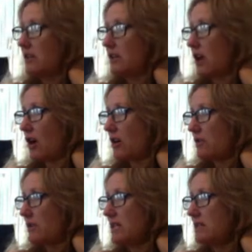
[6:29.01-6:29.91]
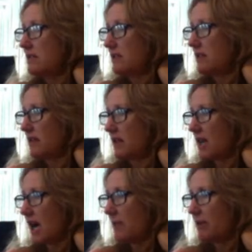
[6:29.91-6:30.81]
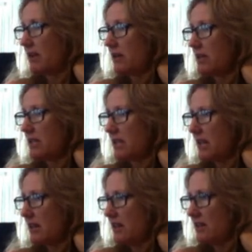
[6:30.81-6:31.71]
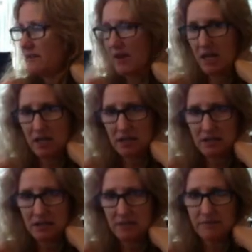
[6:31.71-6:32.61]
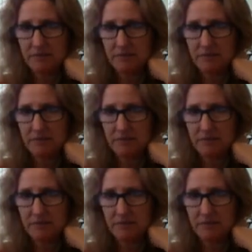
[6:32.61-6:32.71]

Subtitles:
the arteries, the capillaries, and then the veins.